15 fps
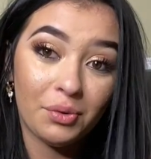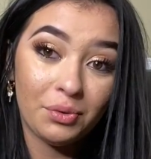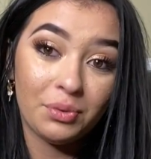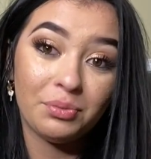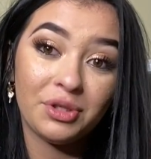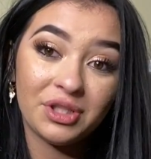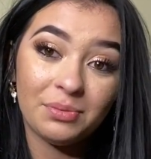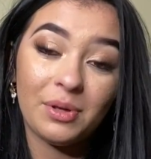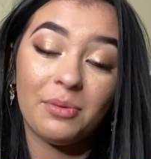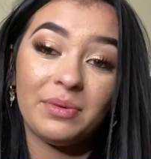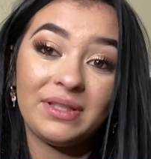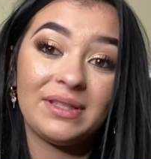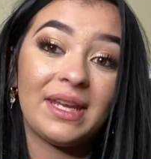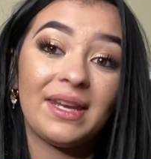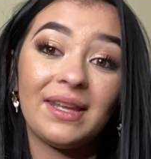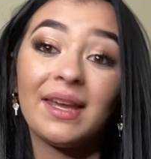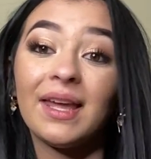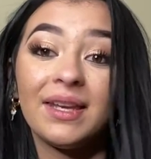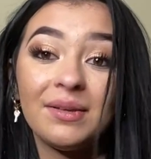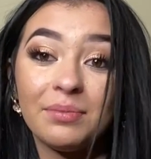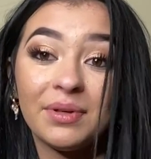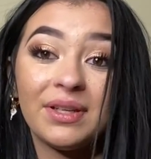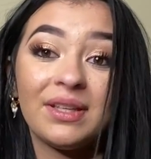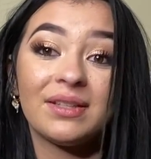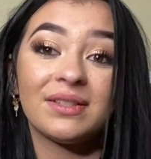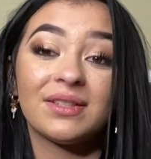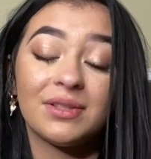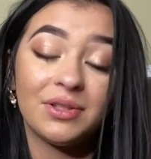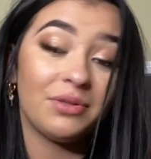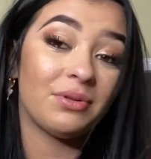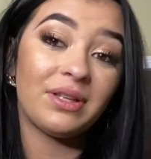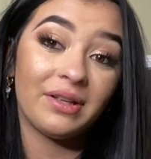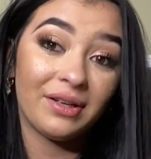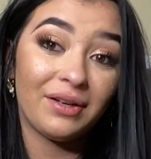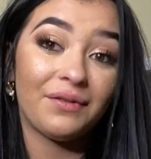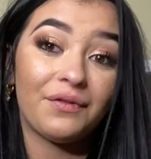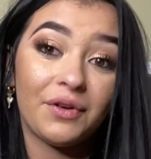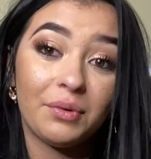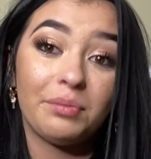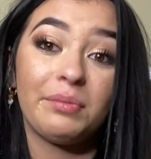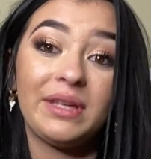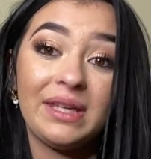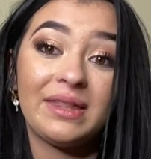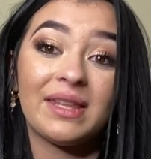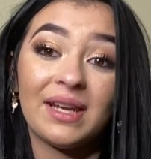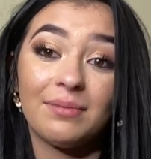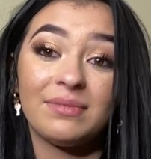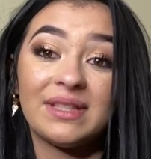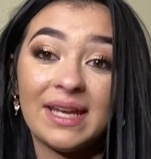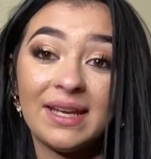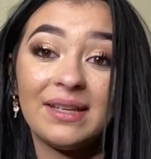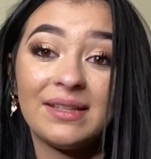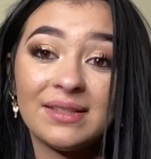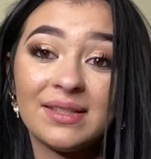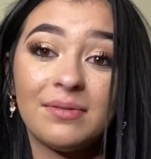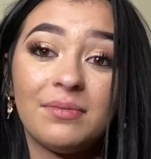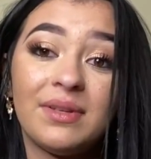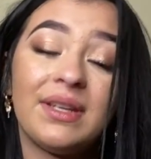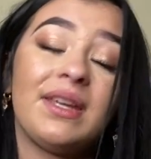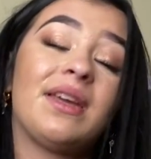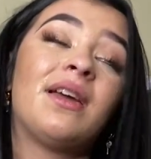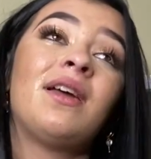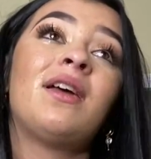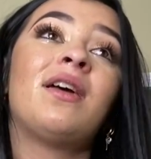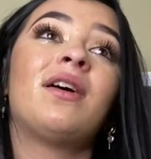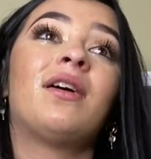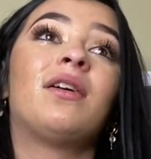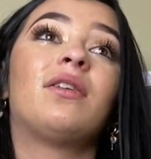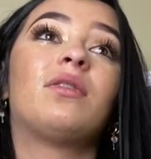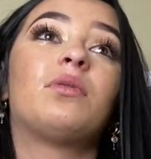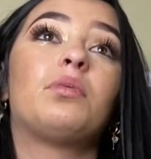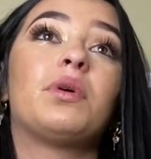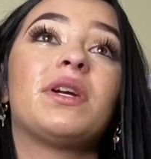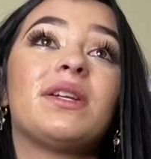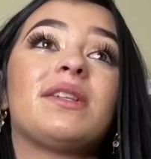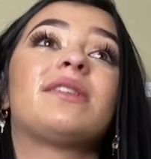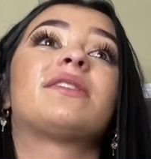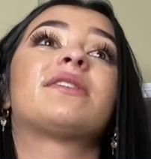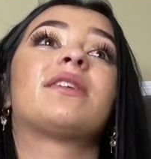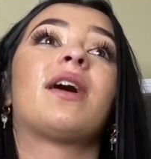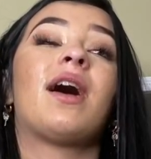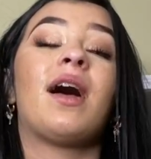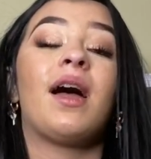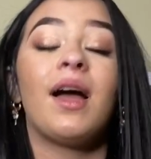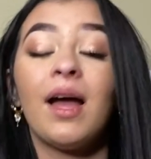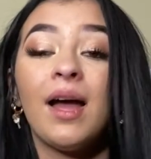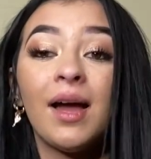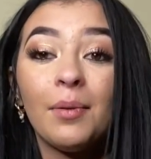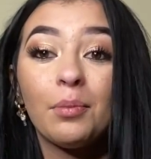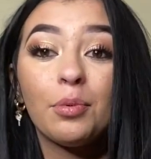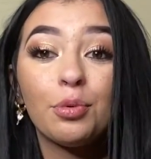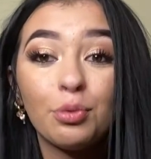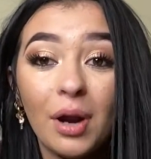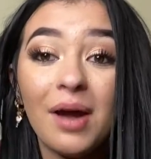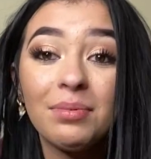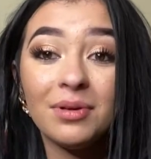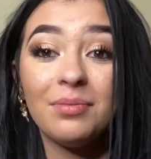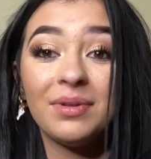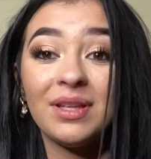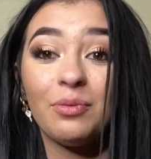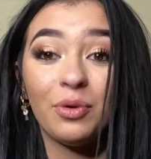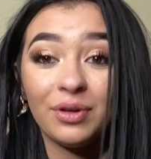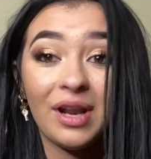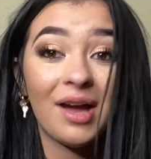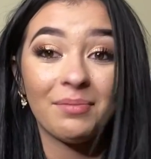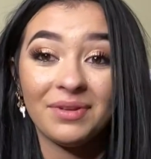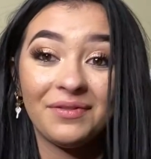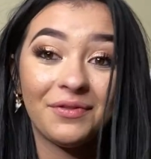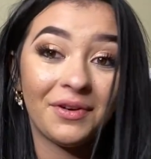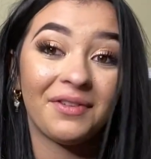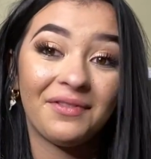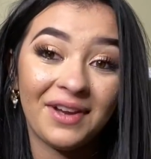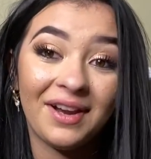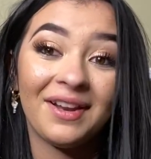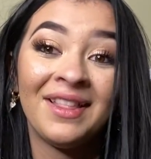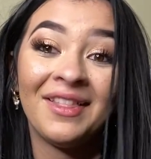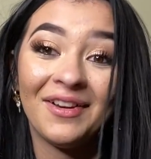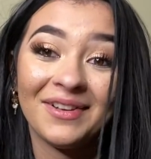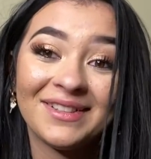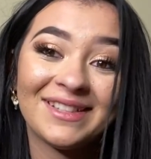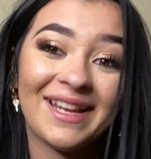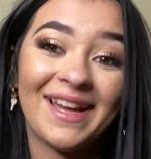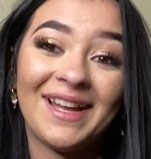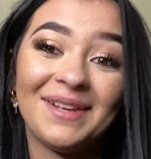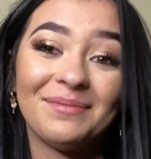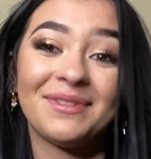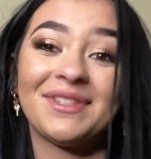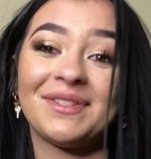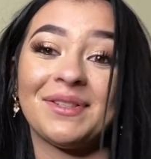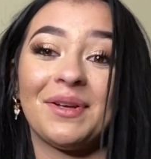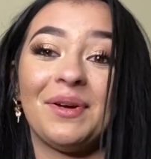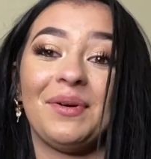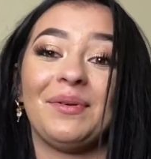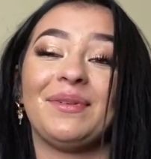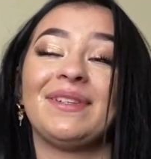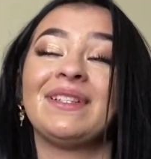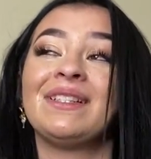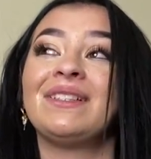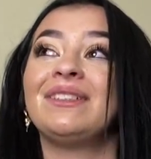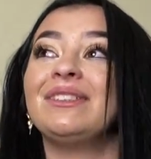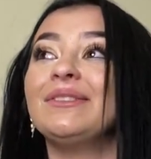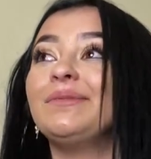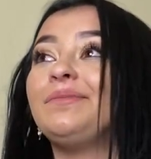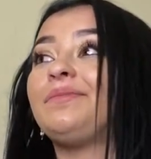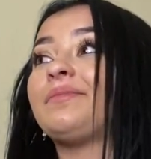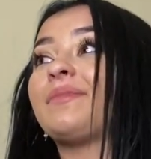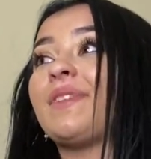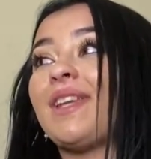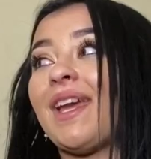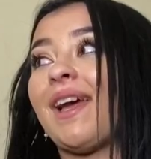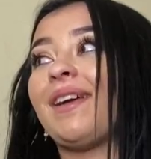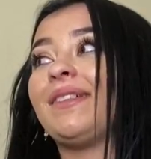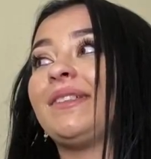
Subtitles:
rumors about me dating anybody until you hear it from me that I'm dating somebody, which probably will not be for a very long time. So yeah,